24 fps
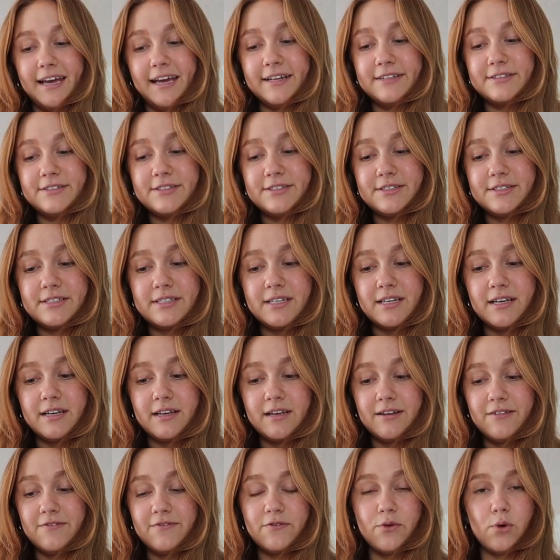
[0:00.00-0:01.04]
It's
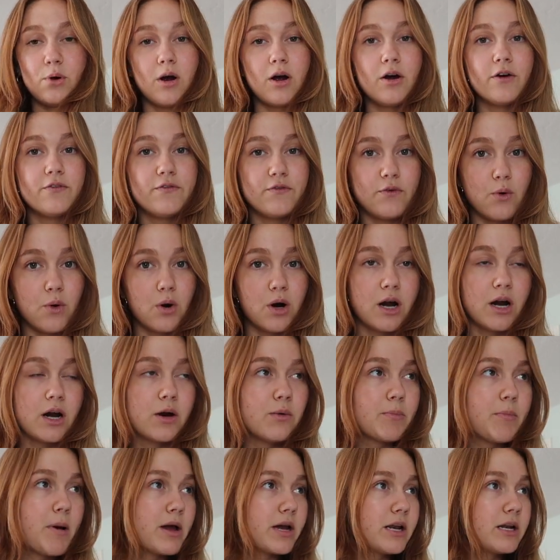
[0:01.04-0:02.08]
4:04.
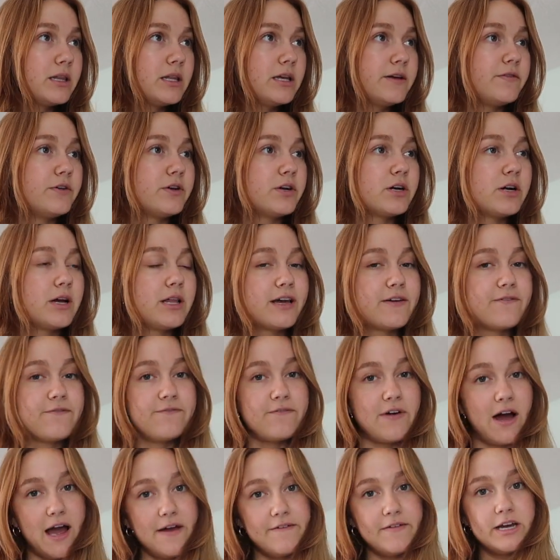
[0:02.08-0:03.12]
We're probably gonna leave here at like
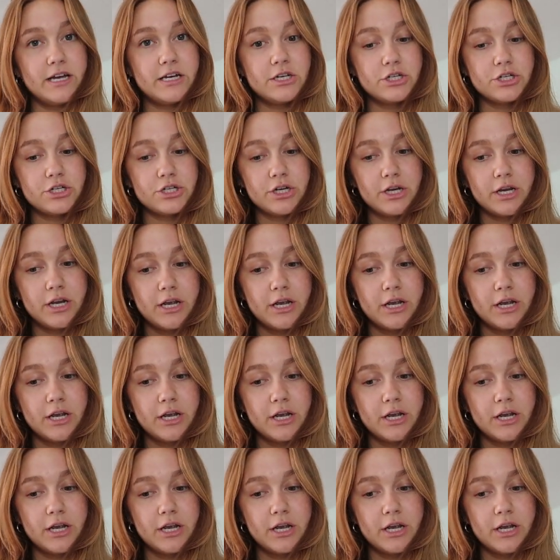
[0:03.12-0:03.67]
5-ish.